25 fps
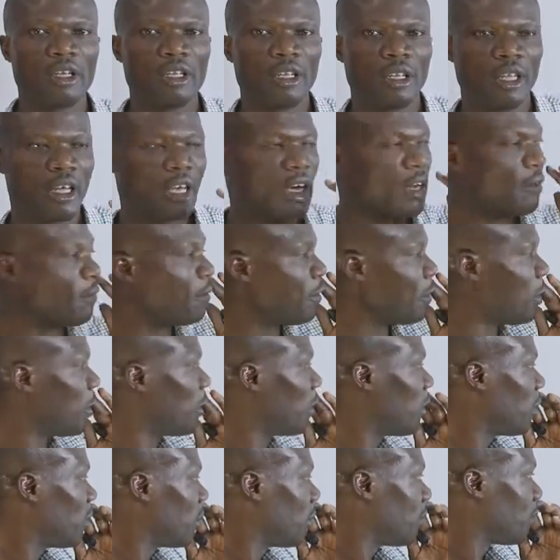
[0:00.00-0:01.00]

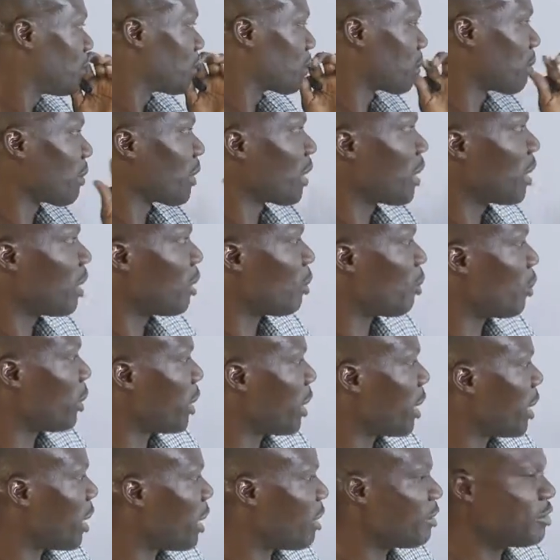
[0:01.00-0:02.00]
Therefore, we
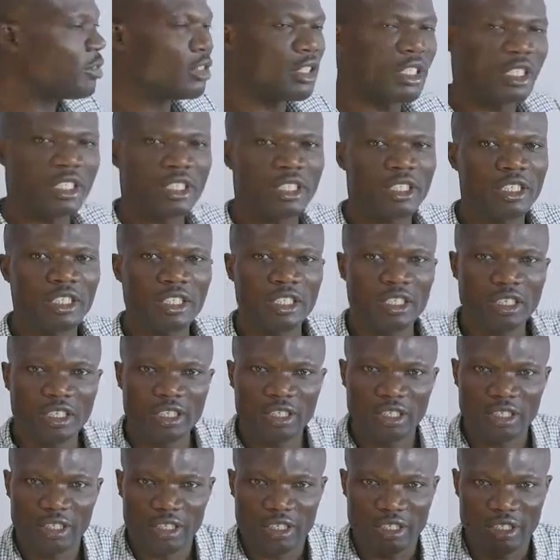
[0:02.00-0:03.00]
have 60
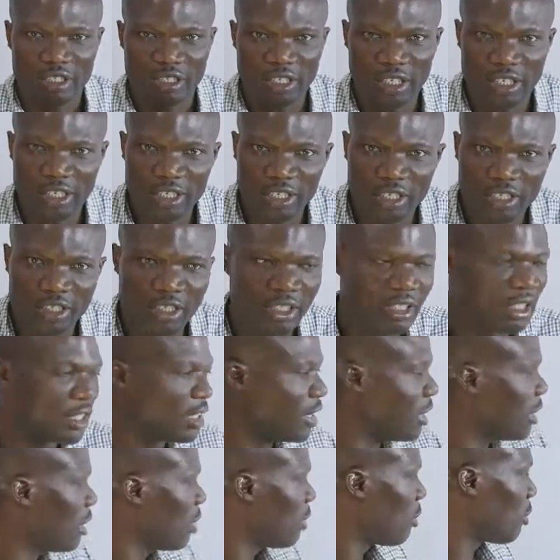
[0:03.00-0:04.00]
in cents.
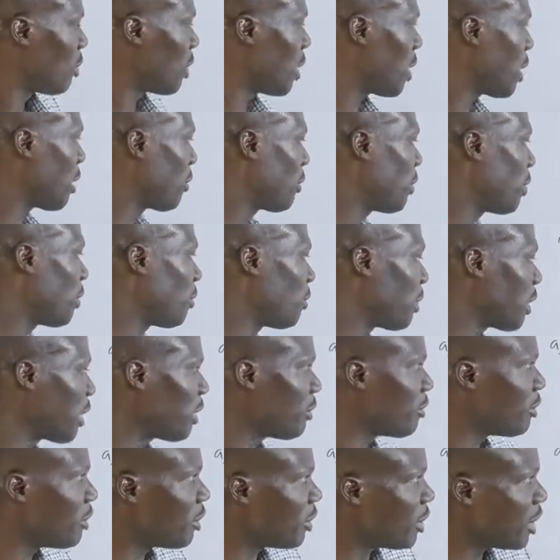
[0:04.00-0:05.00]
We have the
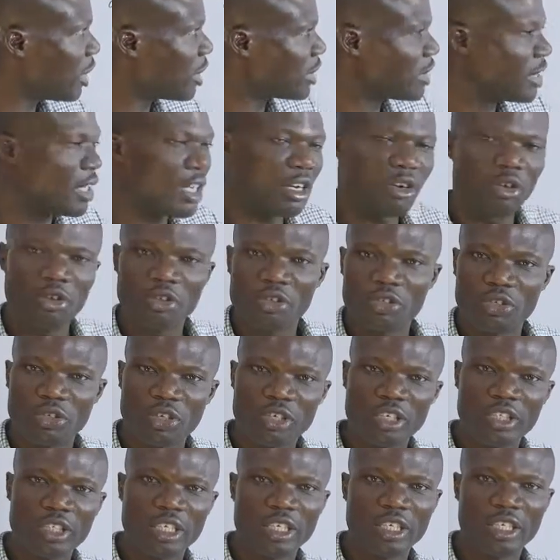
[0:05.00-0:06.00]
$5 now also
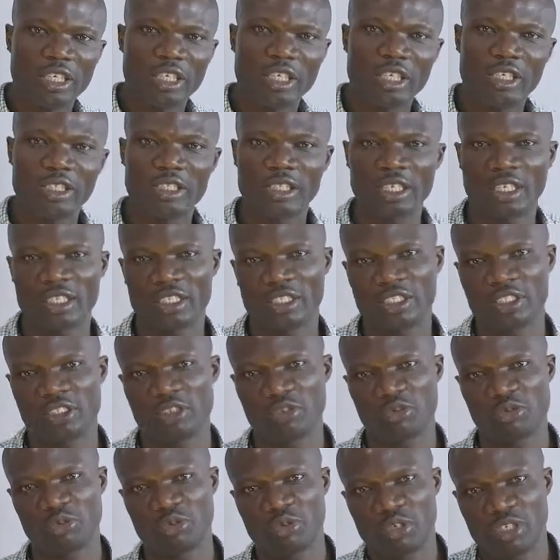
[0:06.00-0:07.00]
written in cents.
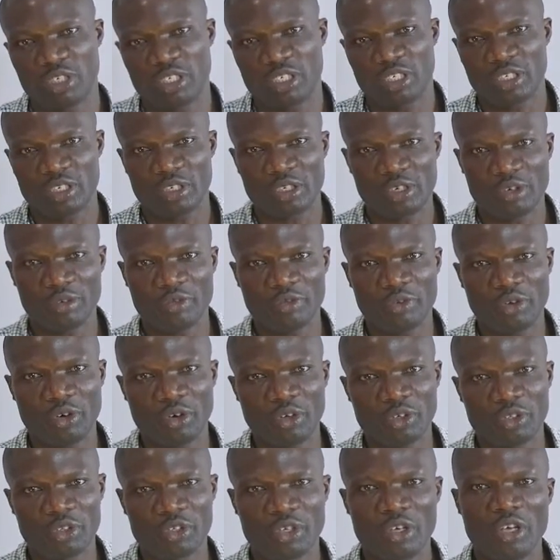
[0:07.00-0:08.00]
So what
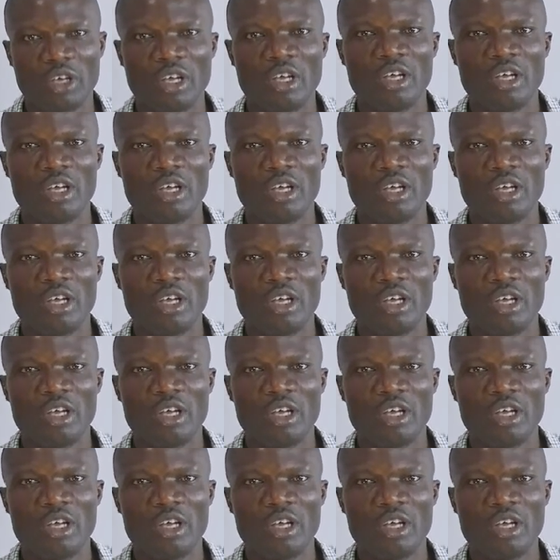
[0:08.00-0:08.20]
follows?